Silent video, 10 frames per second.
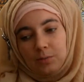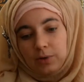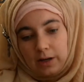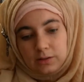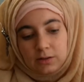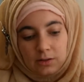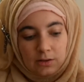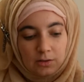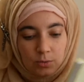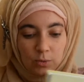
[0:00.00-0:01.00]
impressed
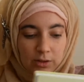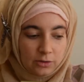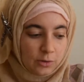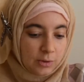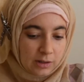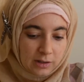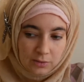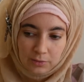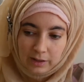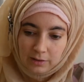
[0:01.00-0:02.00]
with her ability
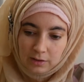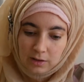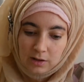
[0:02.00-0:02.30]
to read.